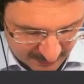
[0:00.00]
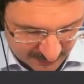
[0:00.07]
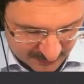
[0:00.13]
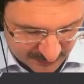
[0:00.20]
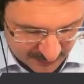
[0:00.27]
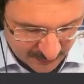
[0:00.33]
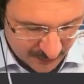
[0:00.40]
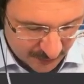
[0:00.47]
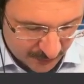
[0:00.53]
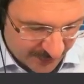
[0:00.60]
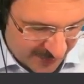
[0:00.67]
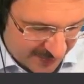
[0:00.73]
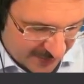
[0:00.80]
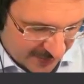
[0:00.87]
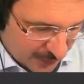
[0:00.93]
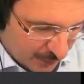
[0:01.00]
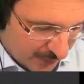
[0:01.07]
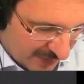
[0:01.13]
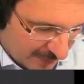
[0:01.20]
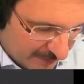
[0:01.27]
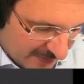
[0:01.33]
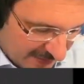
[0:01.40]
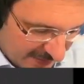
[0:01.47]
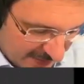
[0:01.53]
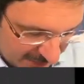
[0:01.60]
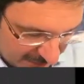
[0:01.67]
So the gradient will be